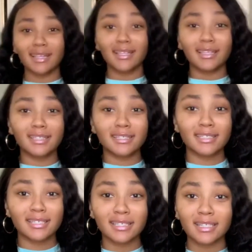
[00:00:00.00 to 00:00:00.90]

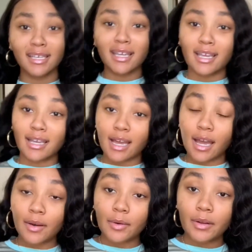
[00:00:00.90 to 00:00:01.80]
this?
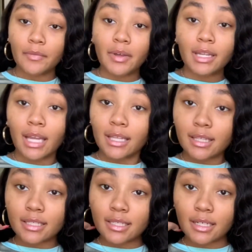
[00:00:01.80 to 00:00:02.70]
I don't know if I like
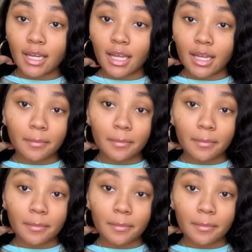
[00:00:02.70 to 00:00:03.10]
this or not